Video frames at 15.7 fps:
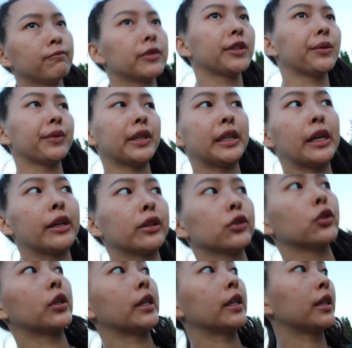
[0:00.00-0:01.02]
something I
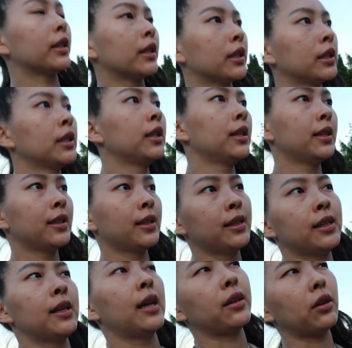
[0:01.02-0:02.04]
enjoyed.
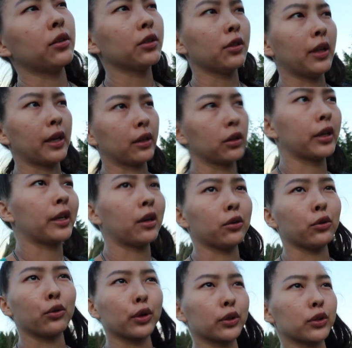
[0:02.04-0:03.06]
And also like looking
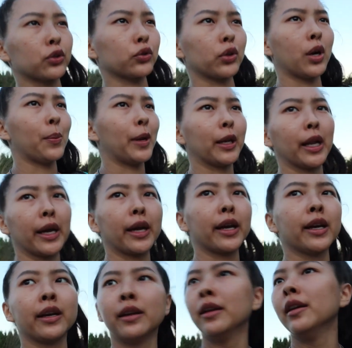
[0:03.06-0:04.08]
on Nordstrom and
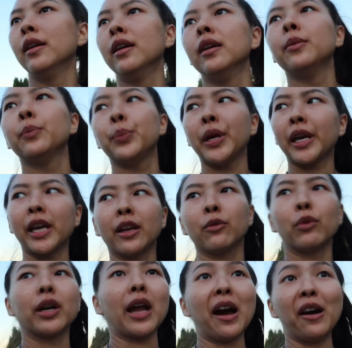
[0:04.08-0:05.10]
like
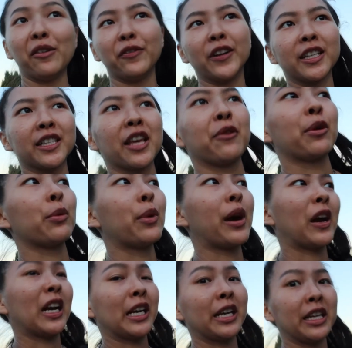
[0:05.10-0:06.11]
picking what outfits they were
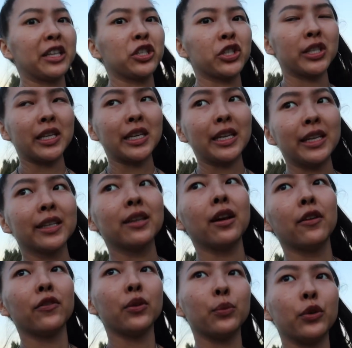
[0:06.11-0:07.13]
wearing in each scene
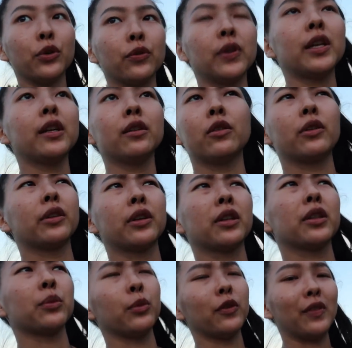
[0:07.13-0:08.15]
of the movie, or
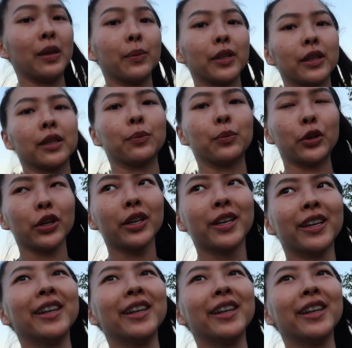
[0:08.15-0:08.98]
not the movie, but the book.